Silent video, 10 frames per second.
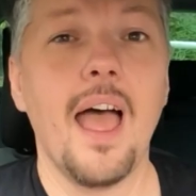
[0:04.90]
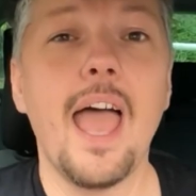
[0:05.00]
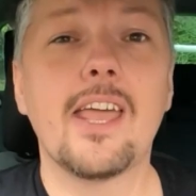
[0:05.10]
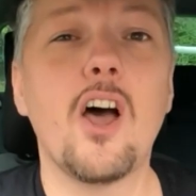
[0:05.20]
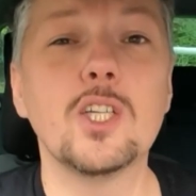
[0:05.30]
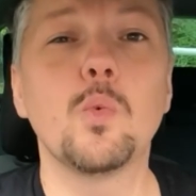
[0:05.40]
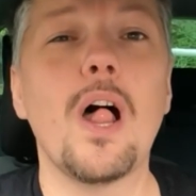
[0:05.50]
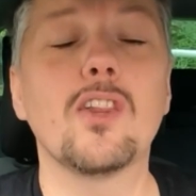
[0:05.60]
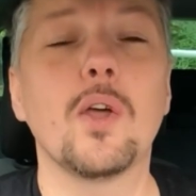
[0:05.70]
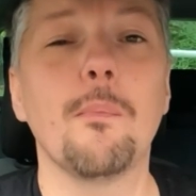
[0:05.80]
Hey guys,
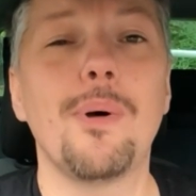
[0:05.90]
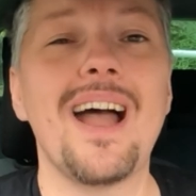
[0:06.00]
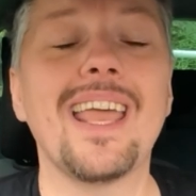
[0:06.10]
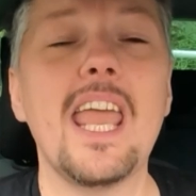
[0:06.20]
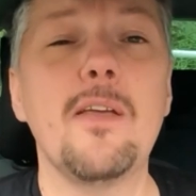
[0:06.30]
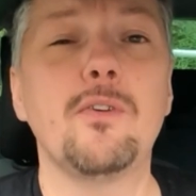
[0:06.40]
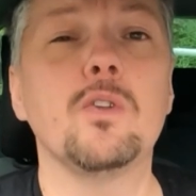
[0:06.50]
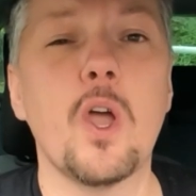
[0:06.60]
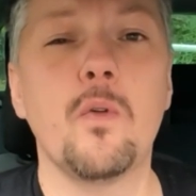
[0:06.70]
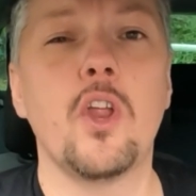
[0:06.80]
welcome back. If
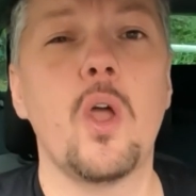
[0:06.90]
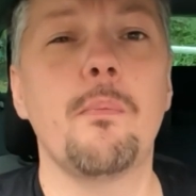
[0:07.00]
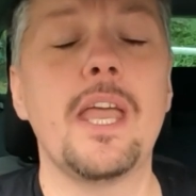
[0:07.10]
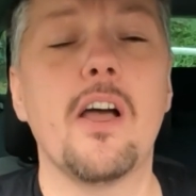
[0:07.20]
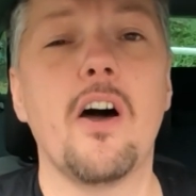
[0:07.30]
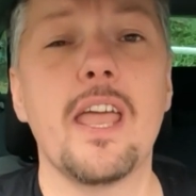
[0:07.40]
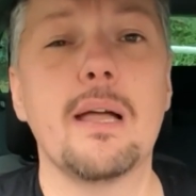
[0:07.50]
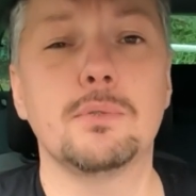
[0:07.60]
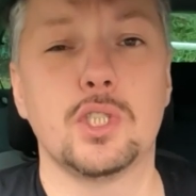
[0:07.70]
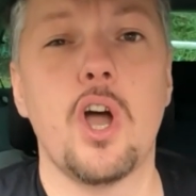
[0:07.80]
you don't know me, I
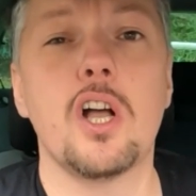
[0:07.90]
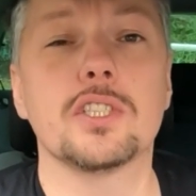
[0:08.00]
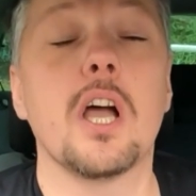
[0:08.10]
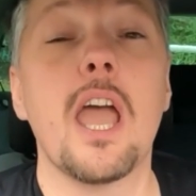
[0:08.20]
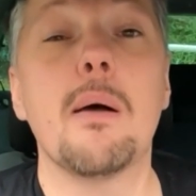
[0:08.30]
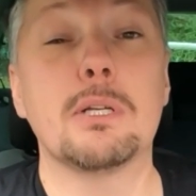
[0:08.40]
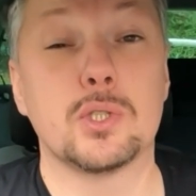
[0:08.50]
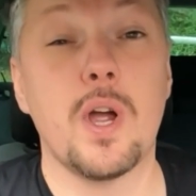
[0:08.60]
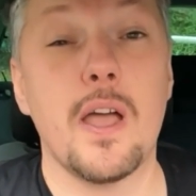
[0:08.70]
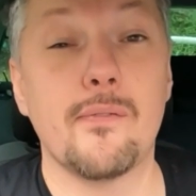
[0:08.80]
am Josh. I am a
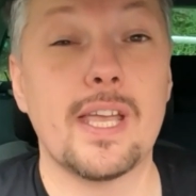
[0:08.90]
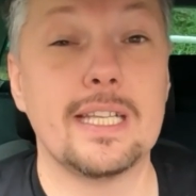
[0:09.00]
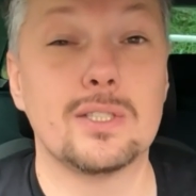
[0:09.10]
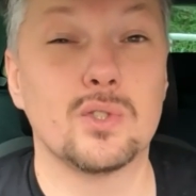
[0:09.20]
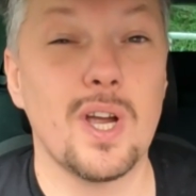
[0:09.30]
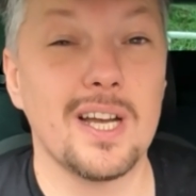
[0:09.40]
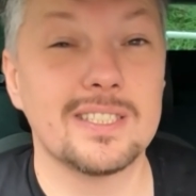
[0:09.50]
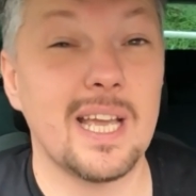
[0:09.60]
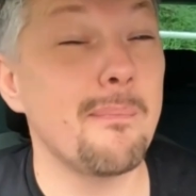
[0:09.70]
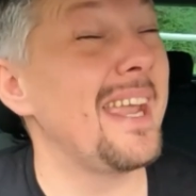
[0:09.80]
driving
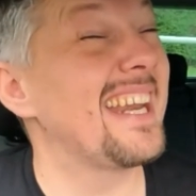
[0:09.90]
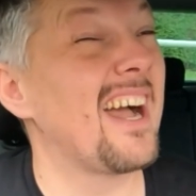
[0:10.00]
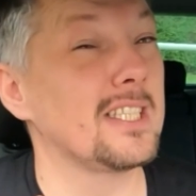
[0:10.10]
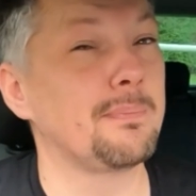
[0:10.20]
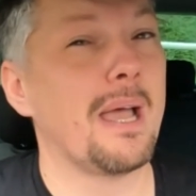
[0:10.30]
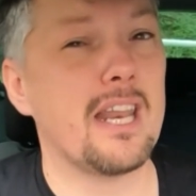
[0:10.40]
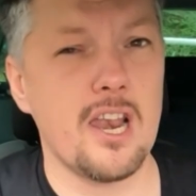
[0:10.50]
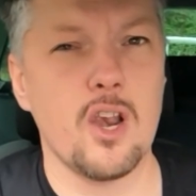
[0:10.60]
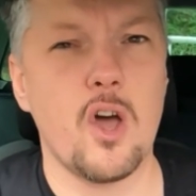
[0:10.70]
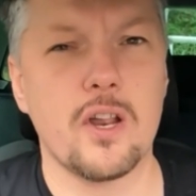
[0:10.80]
instructor, meaning I spend a
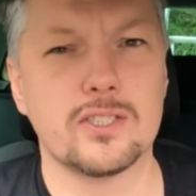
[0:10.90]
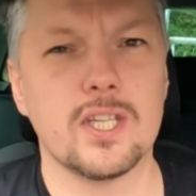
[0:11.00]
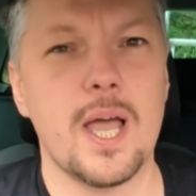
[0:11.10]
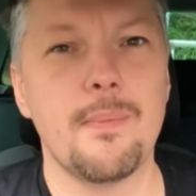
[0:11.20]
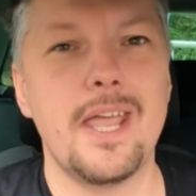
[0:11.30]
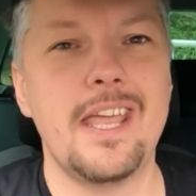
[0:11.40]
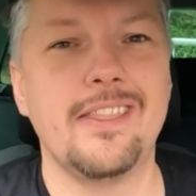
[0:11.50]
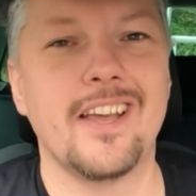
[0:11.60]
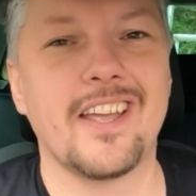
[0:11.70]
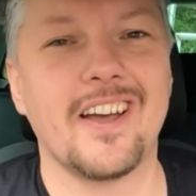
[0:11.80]
lot of time in
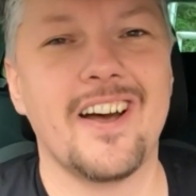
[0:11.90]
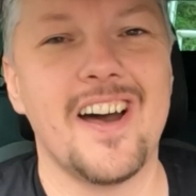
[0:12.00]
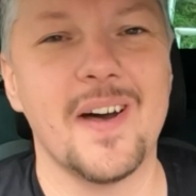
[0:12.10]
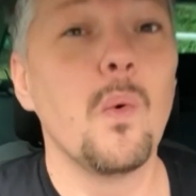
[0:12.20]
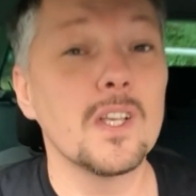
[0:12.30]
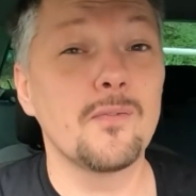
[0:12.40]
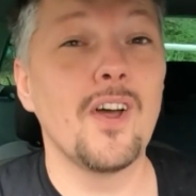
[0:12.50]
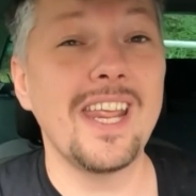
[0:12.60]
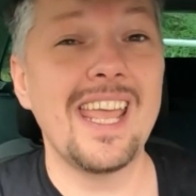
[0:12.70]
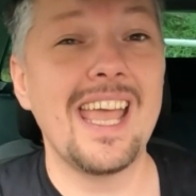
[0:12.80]
the car. What's
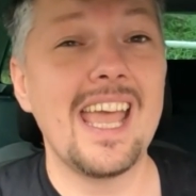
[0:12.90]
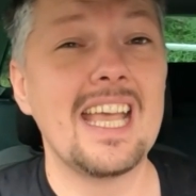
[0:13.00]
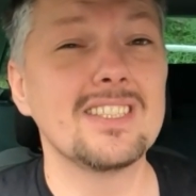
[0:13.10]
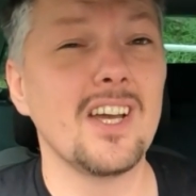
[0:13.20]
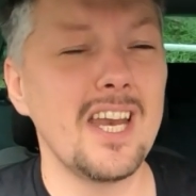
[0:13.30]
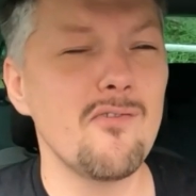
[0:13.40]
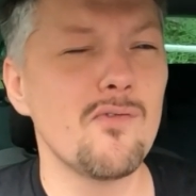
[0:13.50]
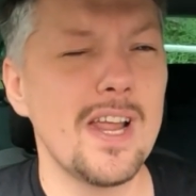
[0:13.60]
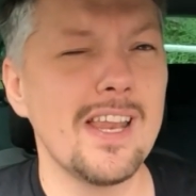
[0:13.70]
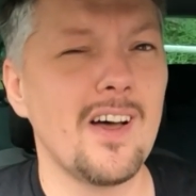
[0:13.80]
funny is I didn't
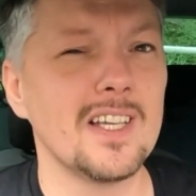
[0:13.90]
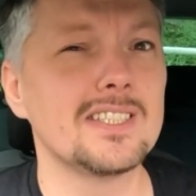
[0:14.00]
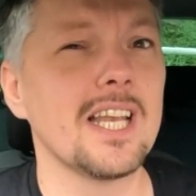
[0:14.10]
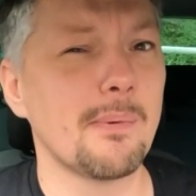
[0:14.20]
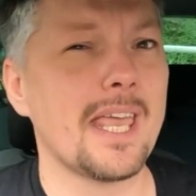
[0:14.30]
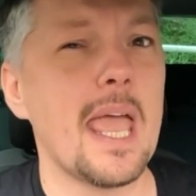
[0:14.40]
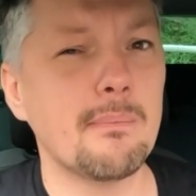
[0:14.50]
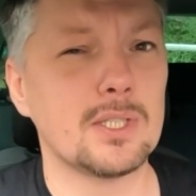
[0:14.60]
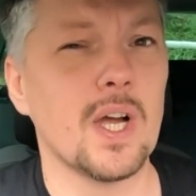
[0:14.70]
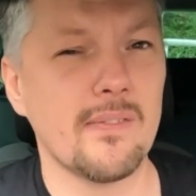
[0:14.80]
realise till I
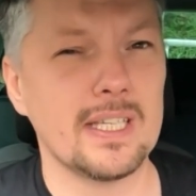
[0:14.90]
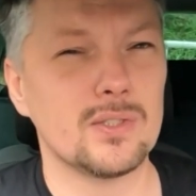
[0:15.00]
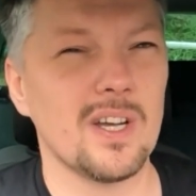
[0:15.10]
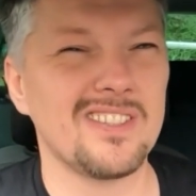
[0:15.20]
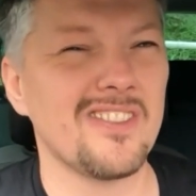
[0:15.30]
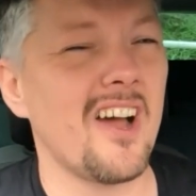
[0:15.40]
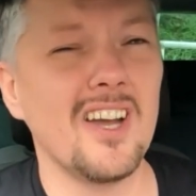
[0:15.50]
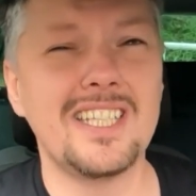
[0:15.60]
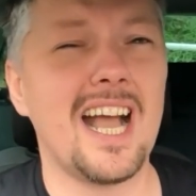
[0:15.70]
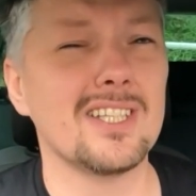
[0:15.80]
became a driving instructor that
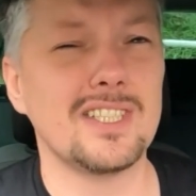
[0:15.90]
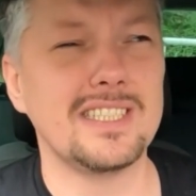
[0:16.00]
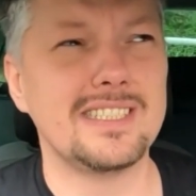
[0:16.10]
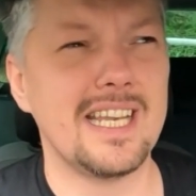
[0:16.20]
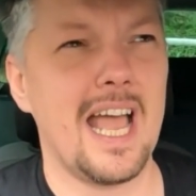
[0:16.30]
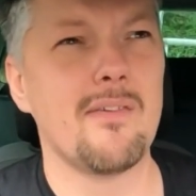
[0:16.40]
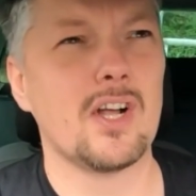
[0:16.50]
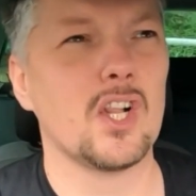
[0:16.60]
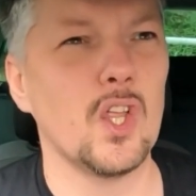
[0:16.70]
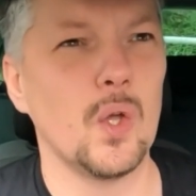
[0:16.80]
I actually didn't have a
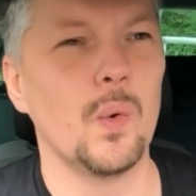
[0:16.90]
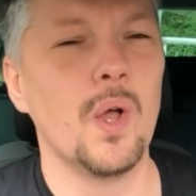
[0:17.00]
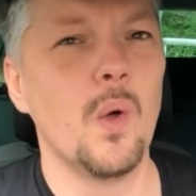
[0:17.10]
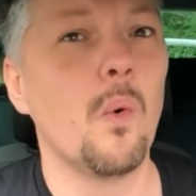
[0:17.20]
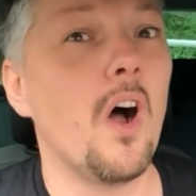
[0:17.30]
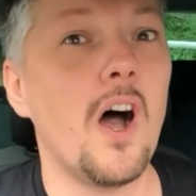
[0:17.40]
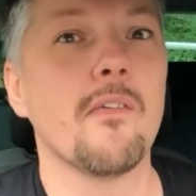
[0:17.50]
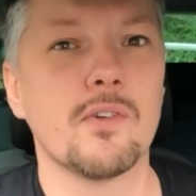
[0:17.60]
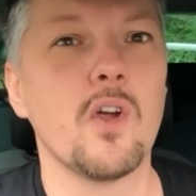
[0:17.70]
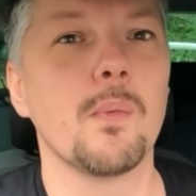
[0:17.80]
clue what
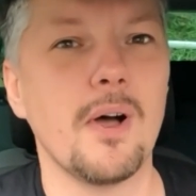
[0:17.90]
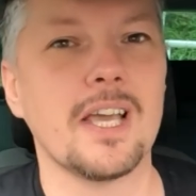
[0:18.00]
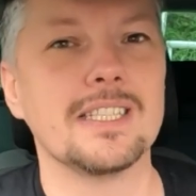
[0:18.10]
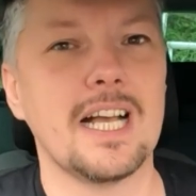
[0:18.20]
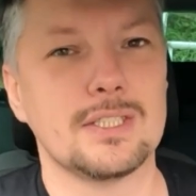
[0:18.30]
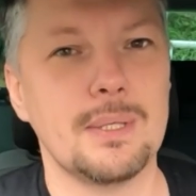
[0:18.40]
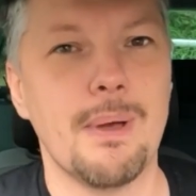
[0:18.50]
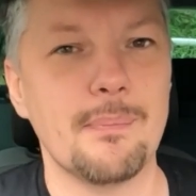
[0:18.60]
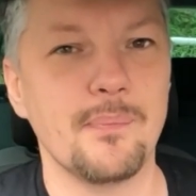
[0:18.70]
half the road markings actually meant.